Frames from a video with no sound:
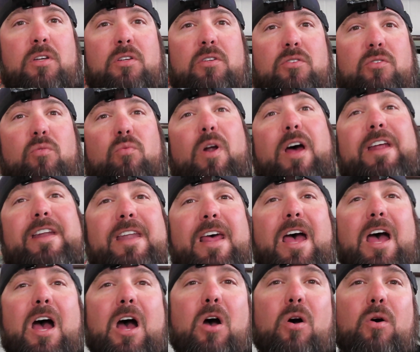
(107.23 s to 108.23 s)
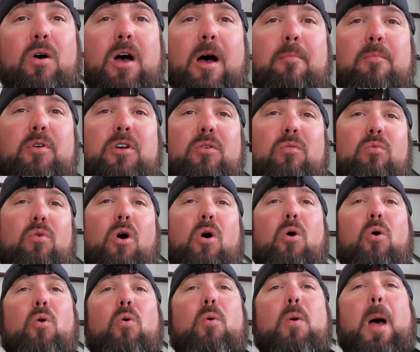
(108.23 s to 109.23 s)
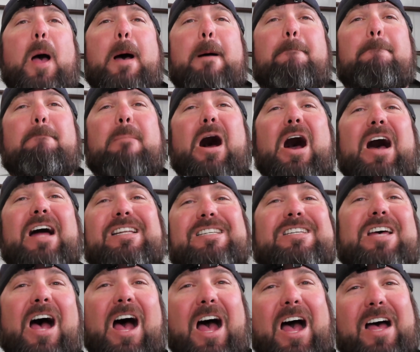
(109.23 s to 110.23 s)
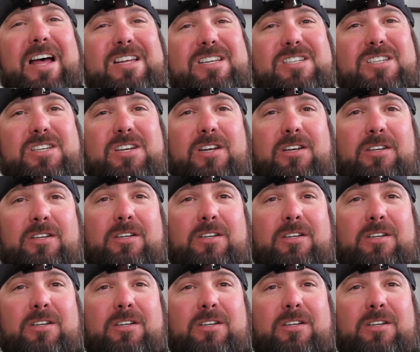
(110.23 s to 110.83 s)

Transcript: So right now I'm going to roll a montage